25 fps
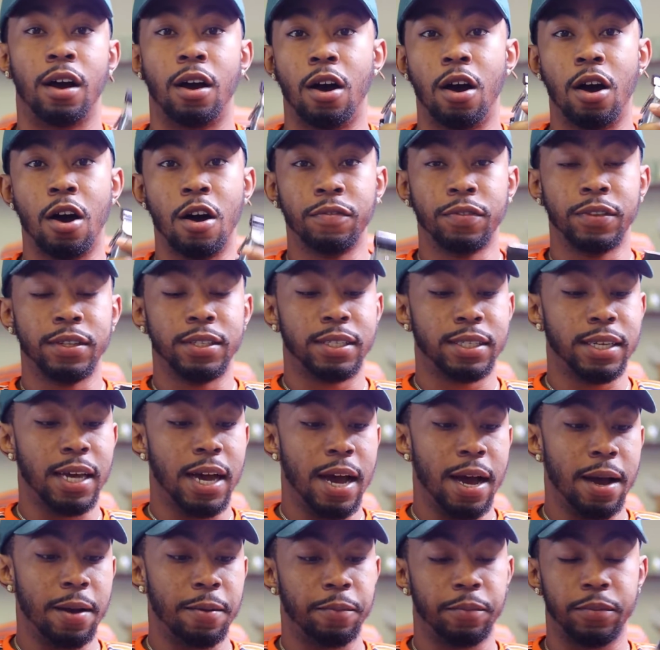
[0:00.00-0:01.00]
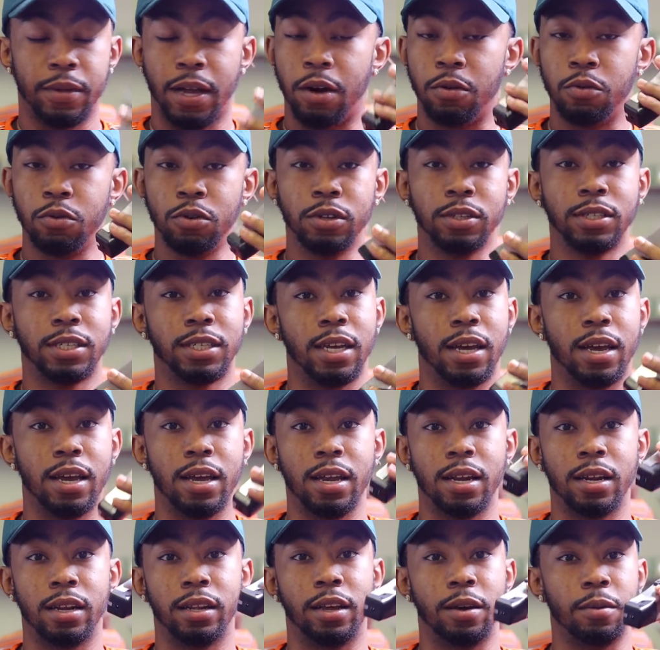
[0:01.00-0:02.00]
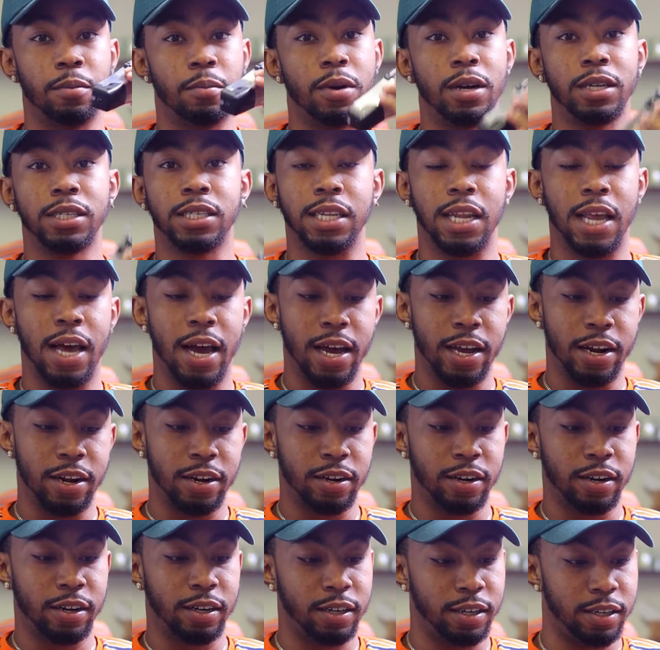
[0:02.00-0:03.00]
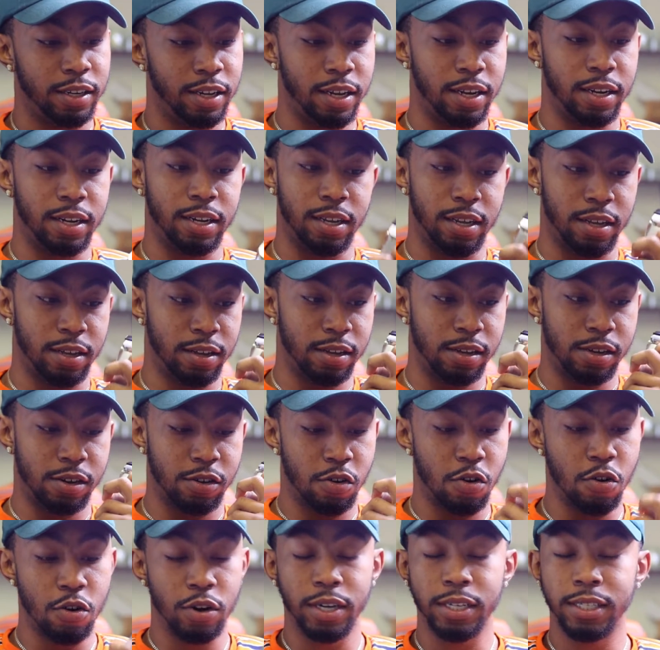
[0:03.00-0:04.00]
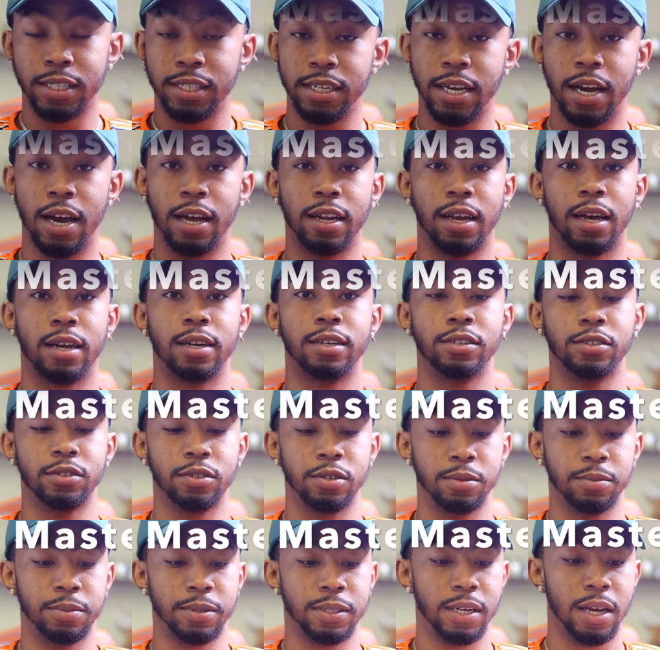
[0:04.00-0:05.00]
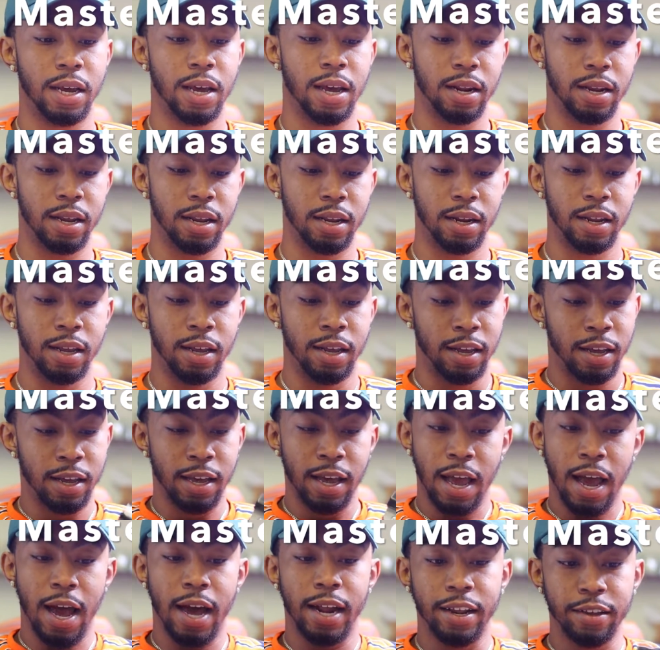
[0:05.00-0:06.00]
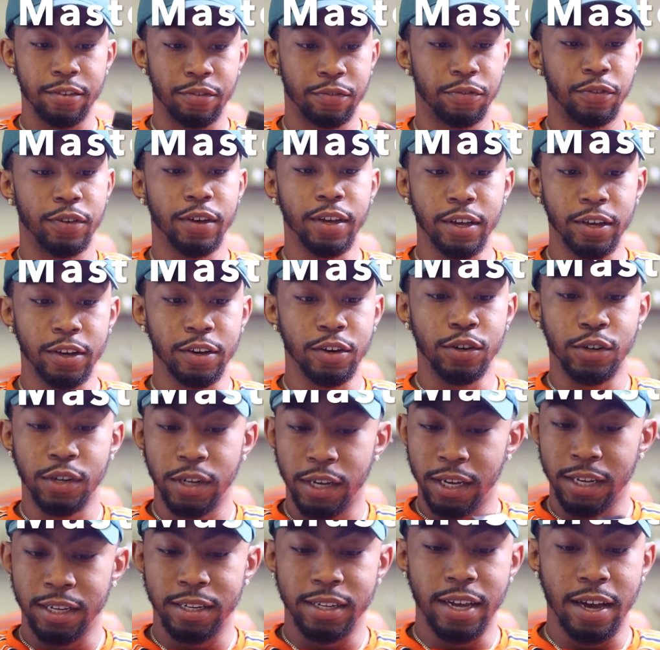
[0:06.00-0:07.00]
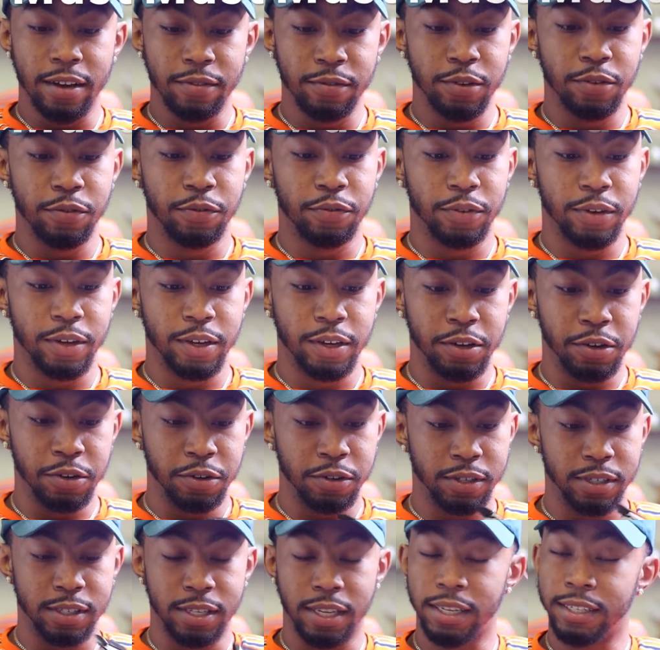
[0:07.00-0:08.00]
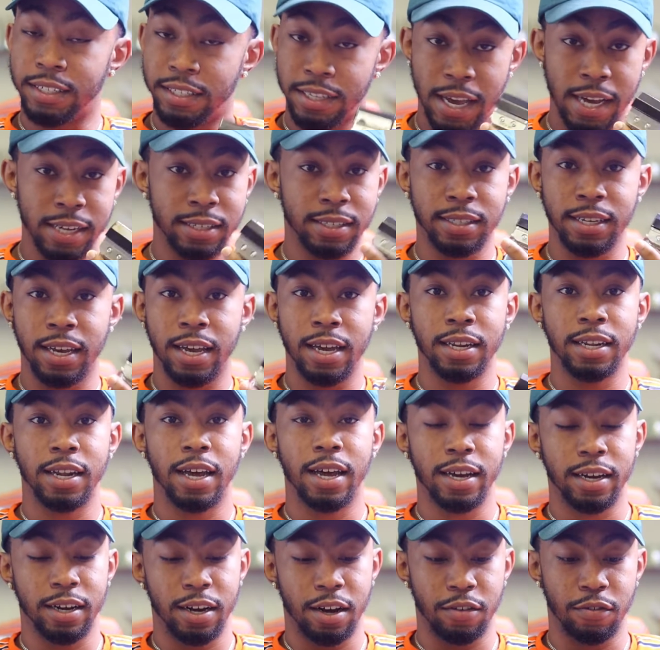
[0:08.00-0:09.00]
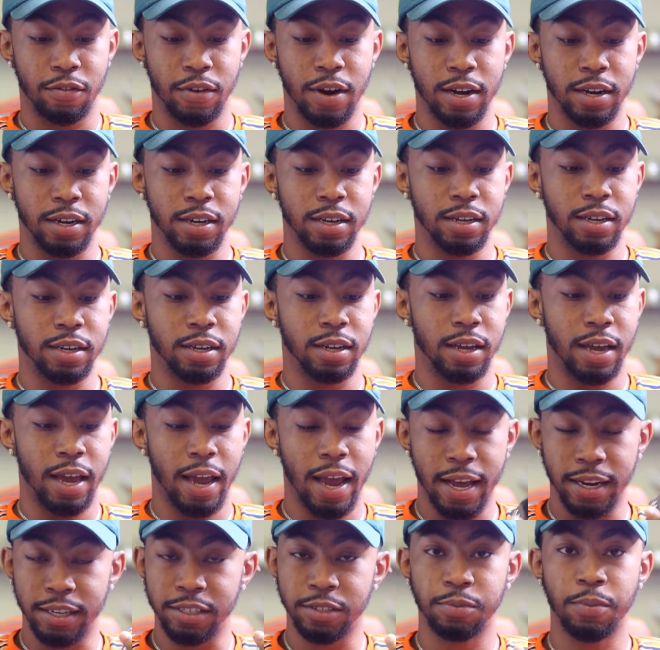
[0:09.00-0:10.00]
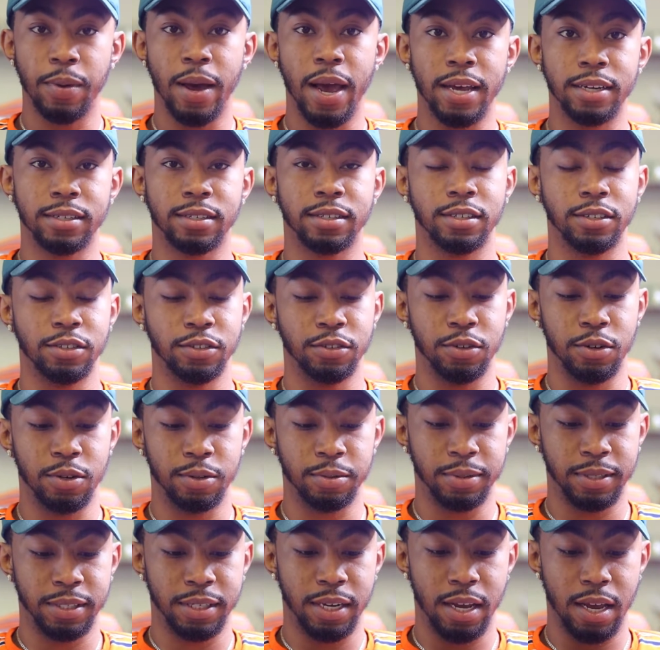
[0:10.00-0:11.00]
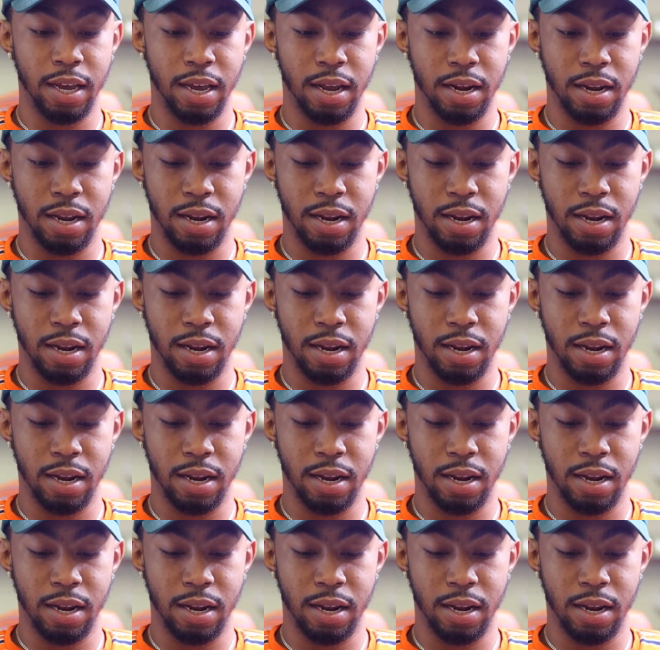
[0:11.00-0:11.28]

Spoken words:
Off the top, I will say they're much lighter than the corded TI liners, you know what I'm saying? And how they feel, definitely feel the exact same like a regular Andis Master, you know what I'm saying?